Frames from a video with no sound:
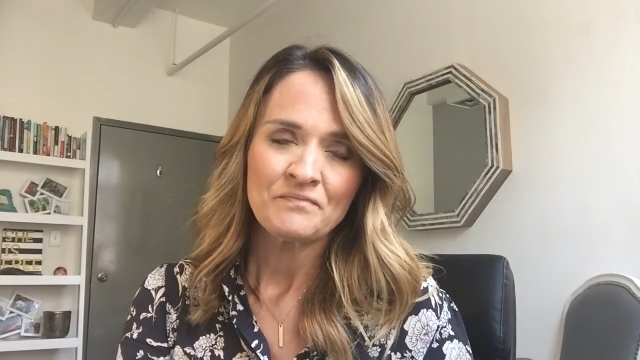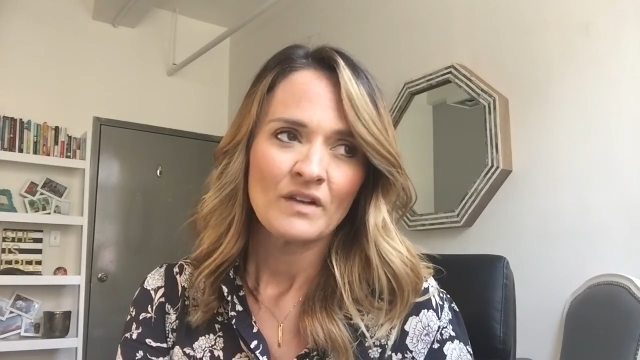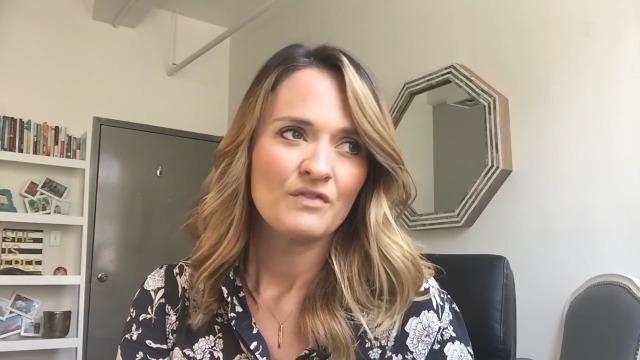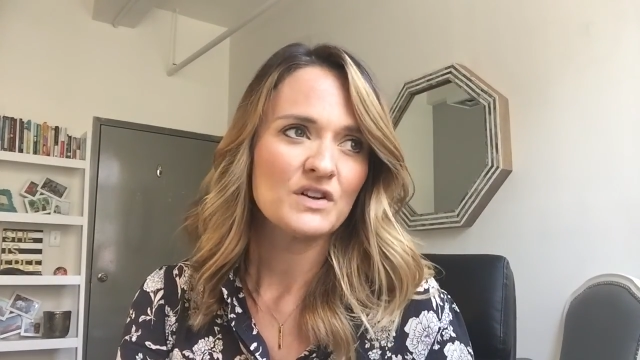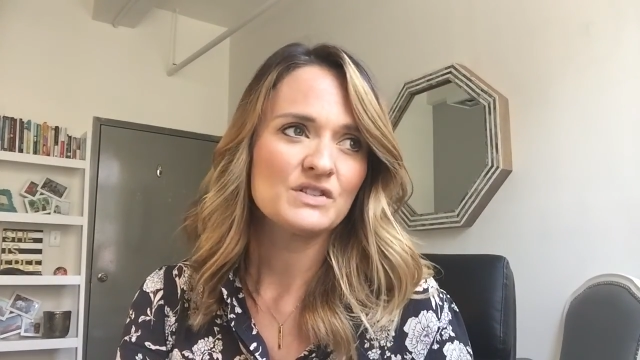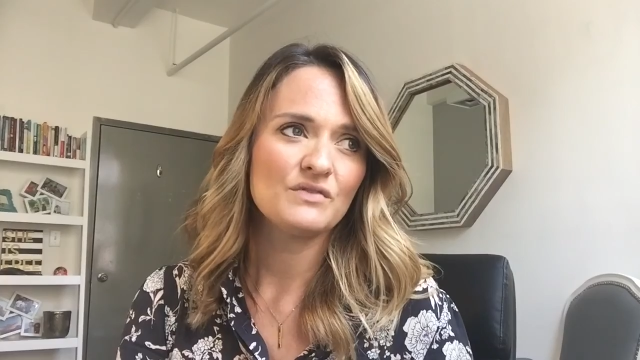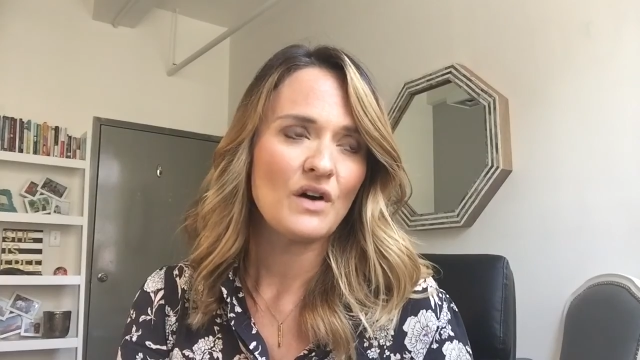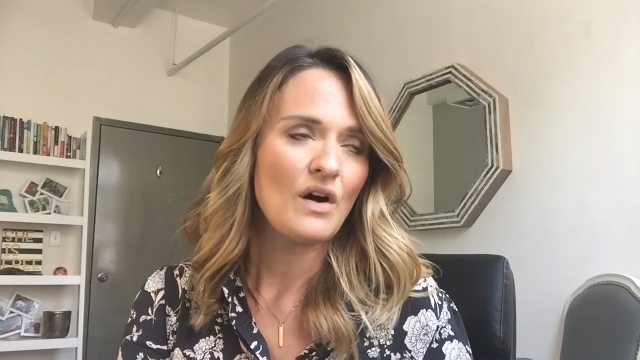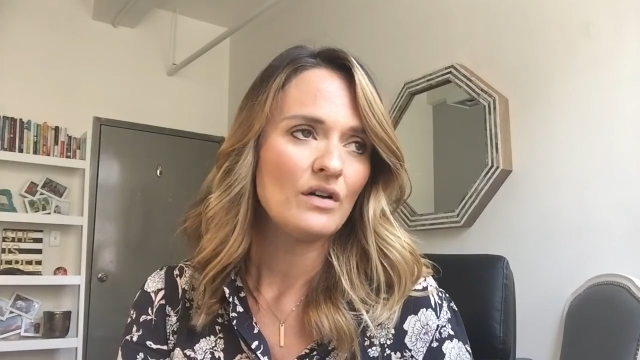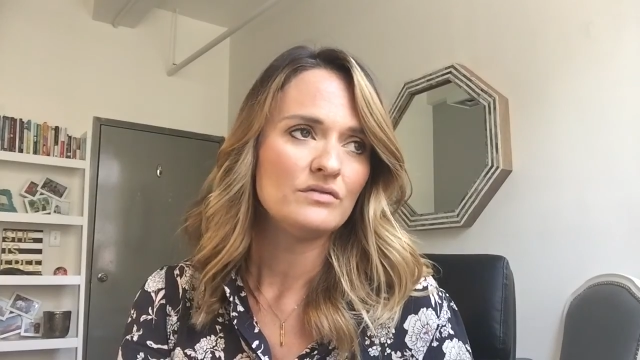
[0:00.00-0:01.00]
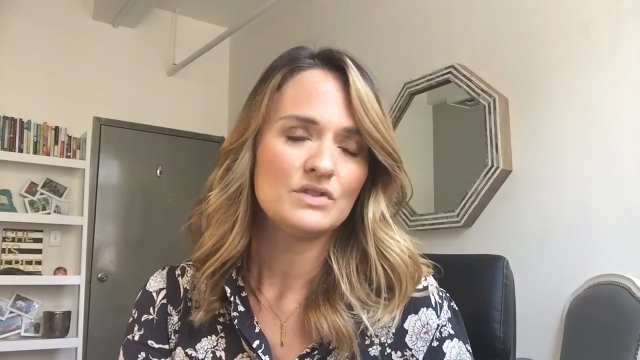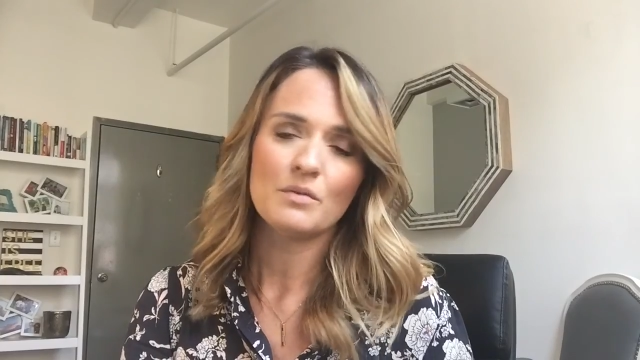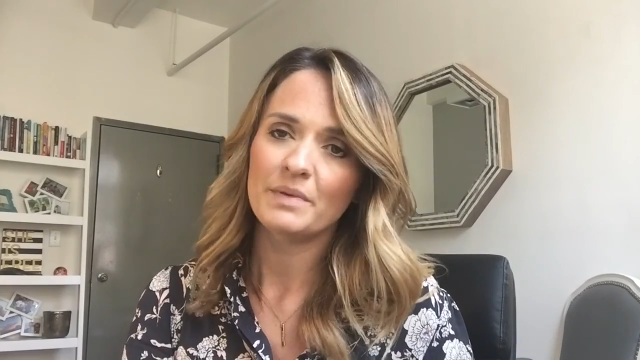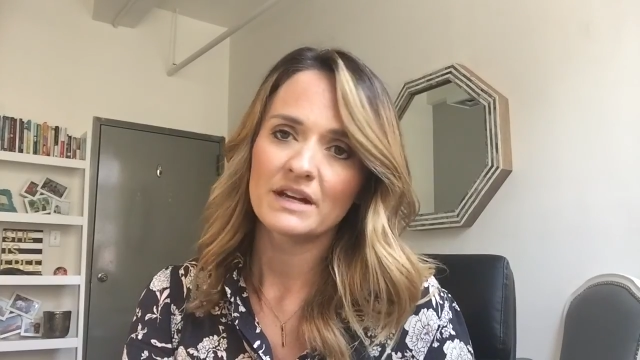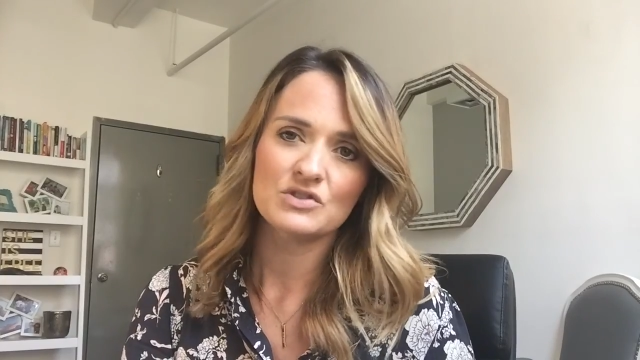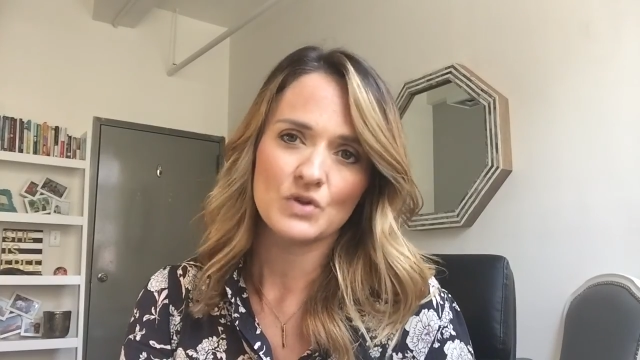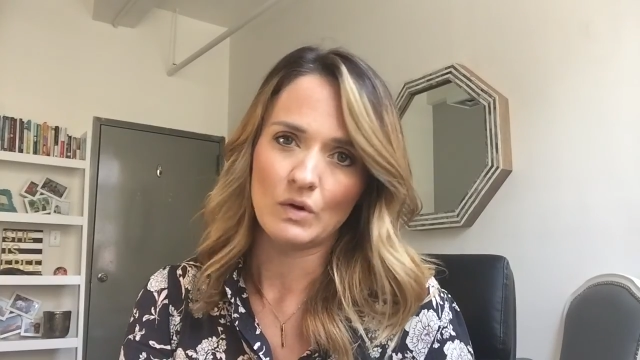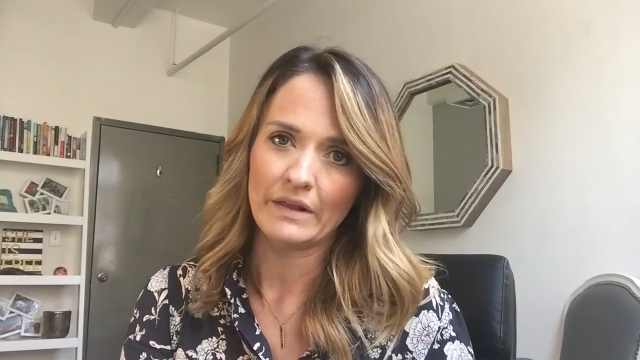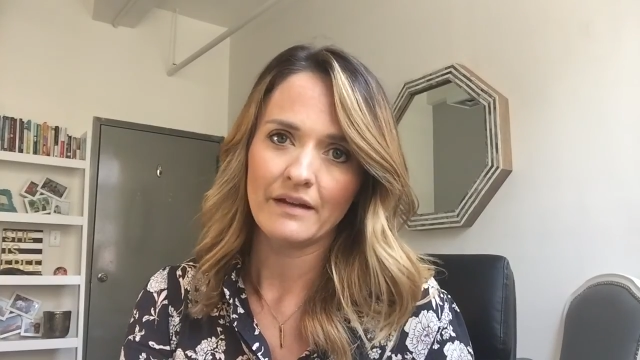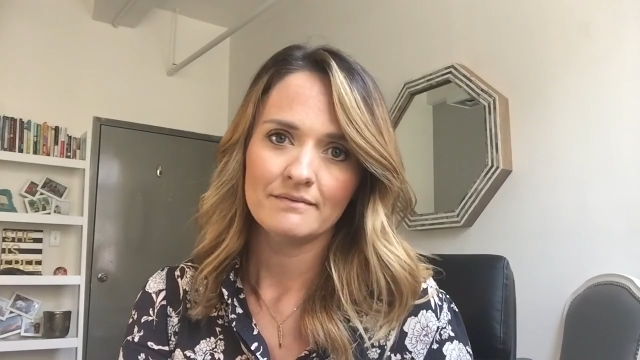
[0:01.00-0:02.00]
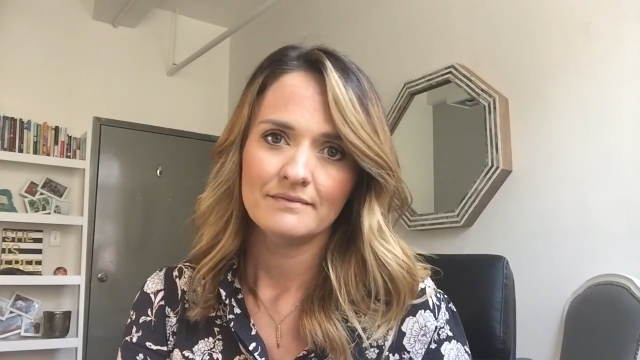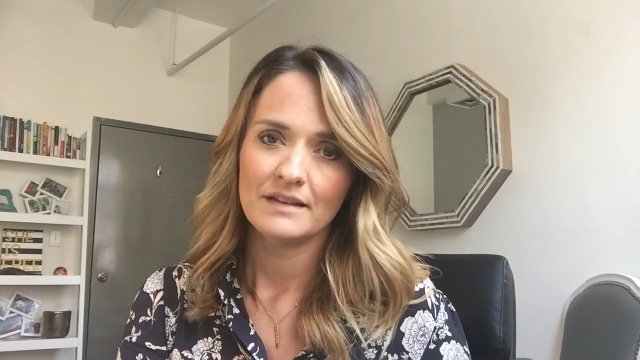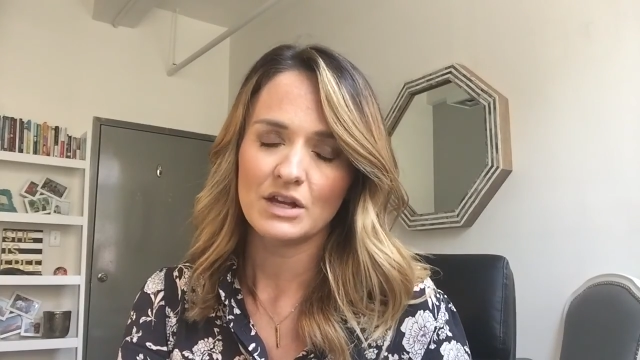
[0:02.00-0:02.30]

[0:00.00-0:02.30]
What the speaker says: first of all, don't be controlling.